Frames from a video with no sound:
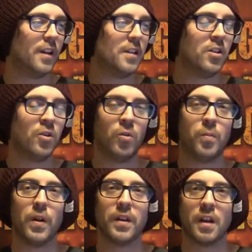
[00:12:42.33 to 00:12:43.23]
you know,
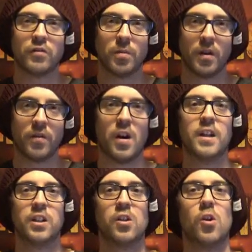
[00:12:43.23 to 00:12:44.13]
but it gives you a bit of
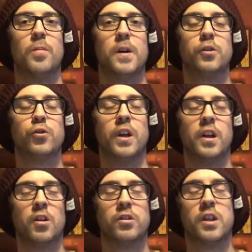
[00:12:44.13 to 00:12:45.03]
variety in combat and
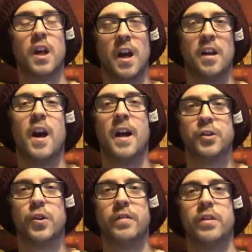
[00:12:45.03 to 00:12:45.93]
shredding because you can't
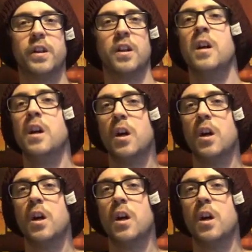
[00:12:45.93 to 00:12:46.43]
answer everything